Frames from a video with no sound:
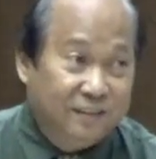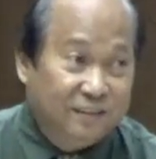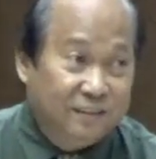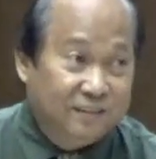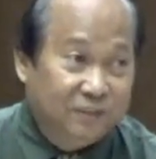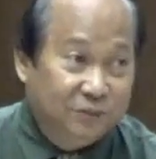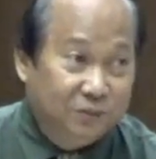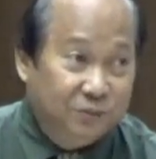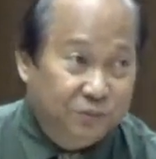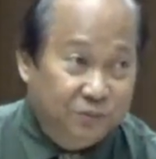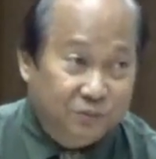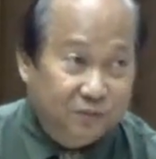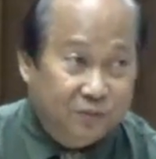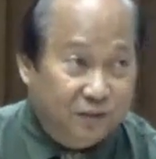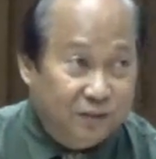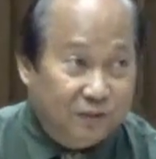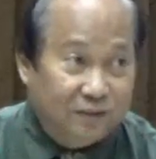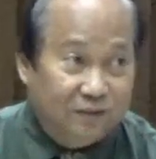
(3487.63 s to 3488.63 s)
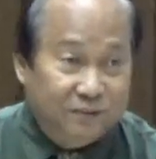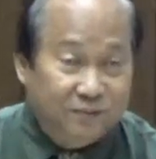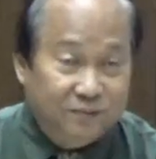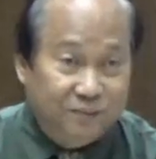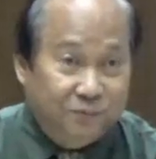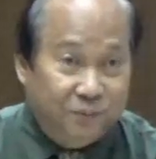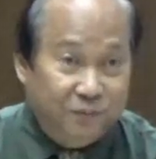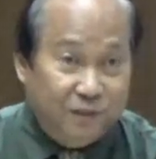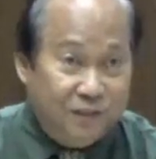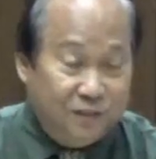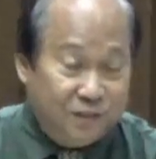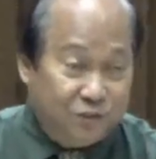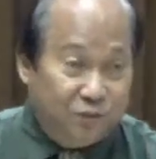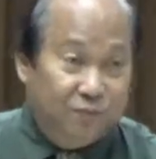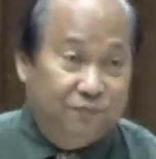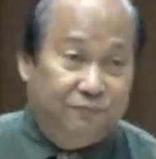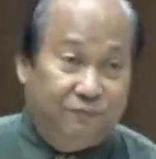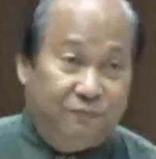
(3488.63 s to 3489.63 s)
So, we
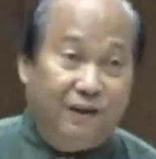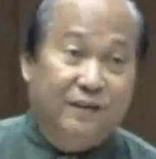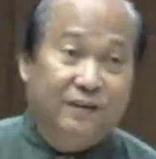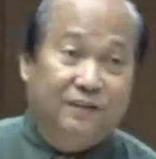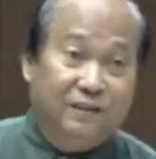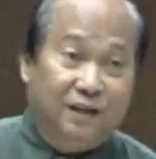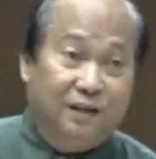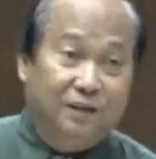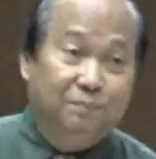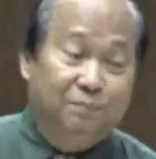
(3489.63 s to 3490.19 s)
should find our